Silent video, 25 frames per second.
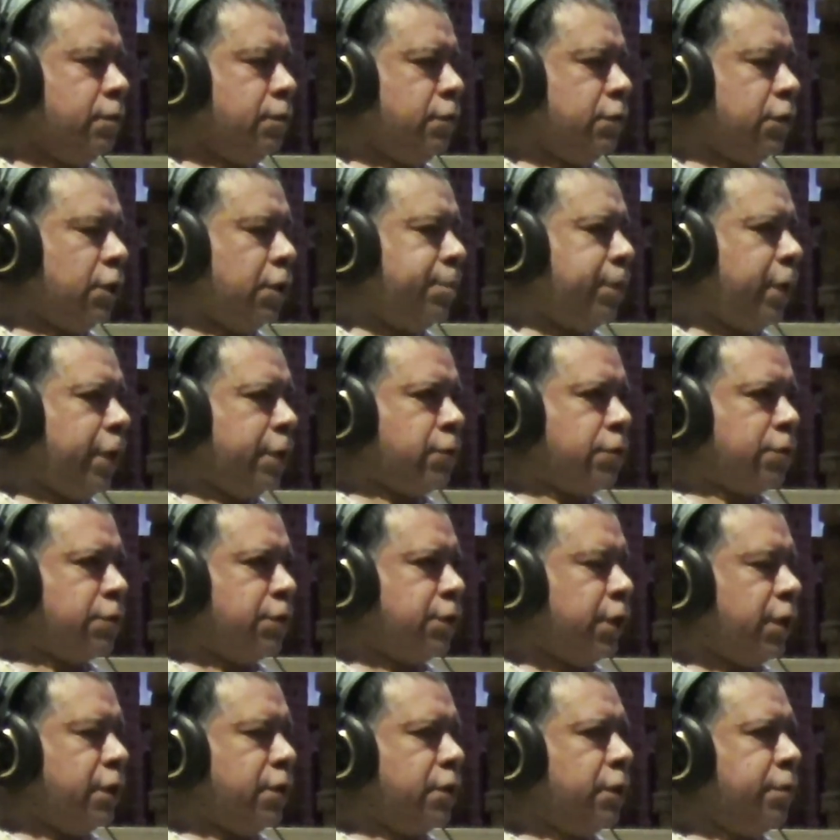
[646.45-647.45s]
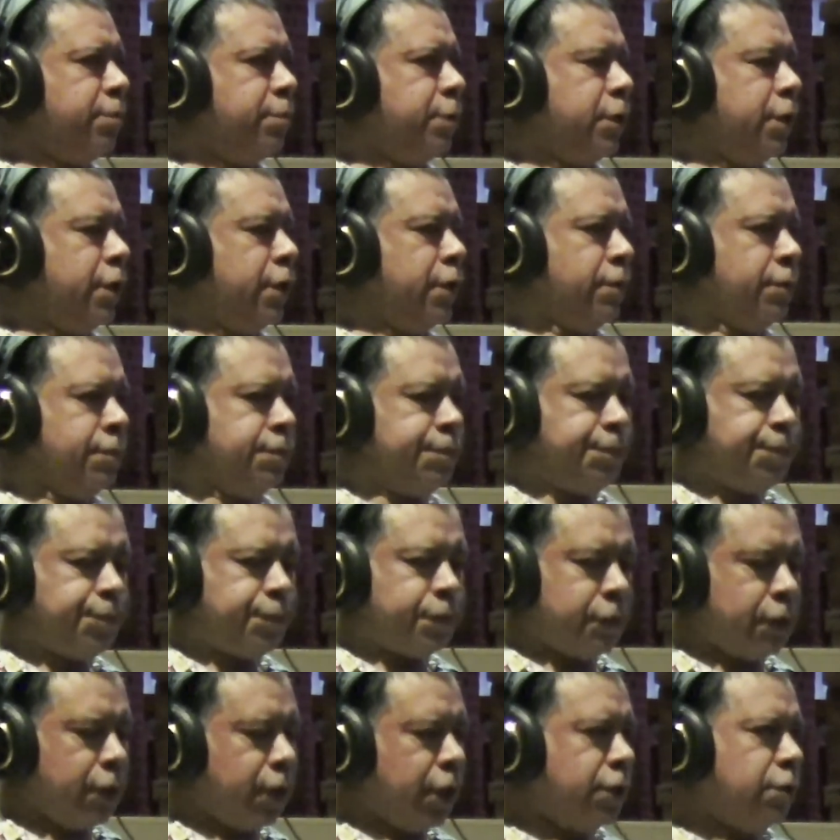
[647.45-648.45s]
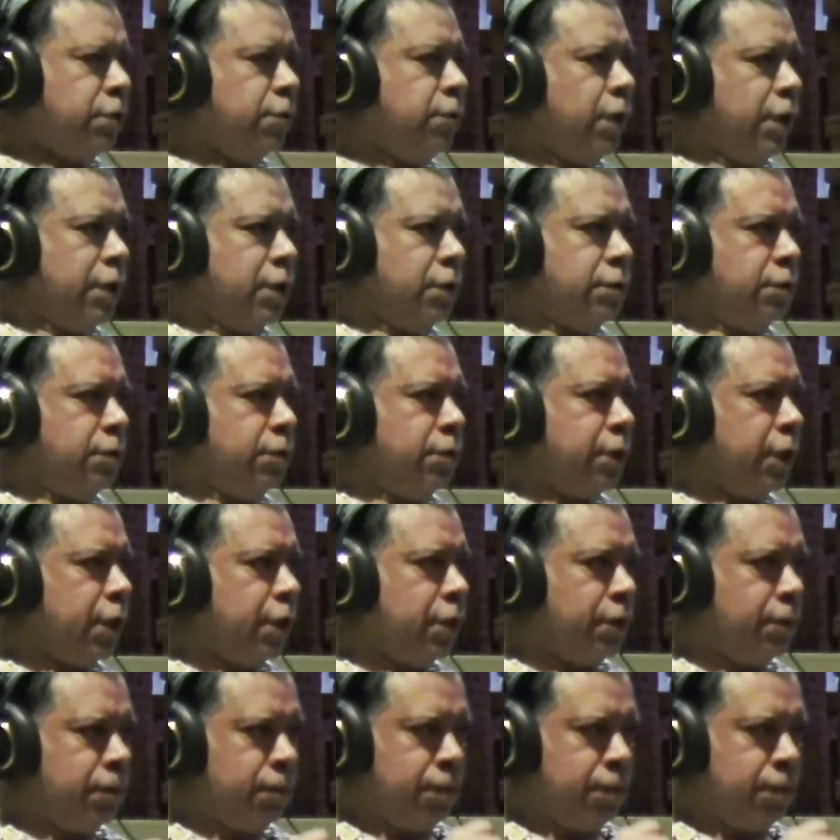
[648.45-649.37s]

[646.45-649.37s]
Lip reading: John Patrick Shanley play," and I knew how to do that.